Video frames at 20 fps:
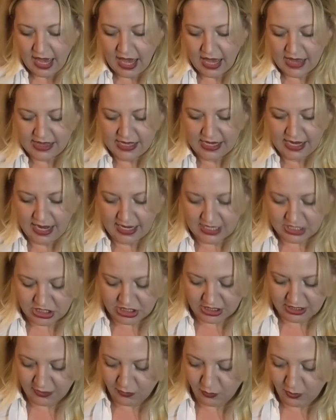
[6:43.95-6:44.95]
And then
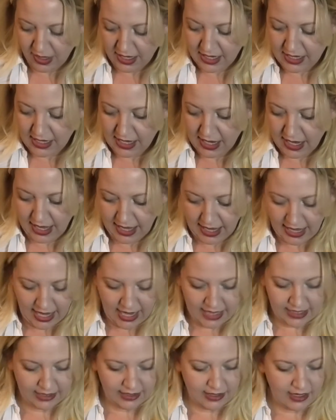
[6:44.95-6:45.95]
actually when I
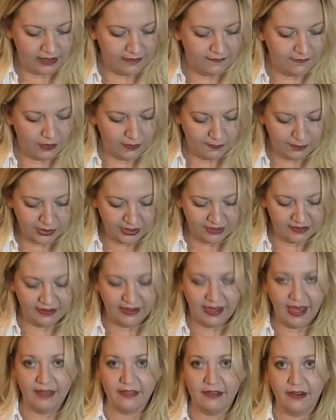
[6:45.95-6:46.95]
had it kind of all put
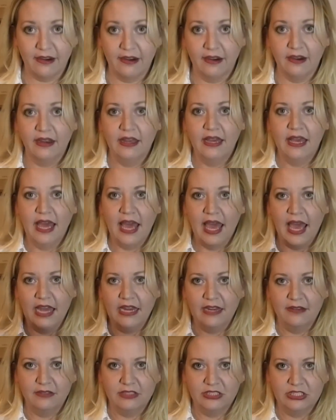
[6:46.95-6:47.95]
together
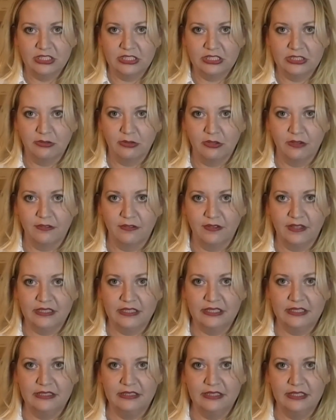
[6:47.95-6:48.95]
and it was just sort of
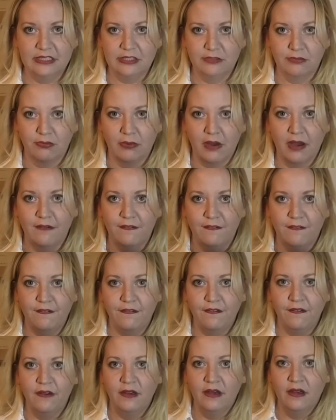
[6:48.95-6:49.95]
this rough,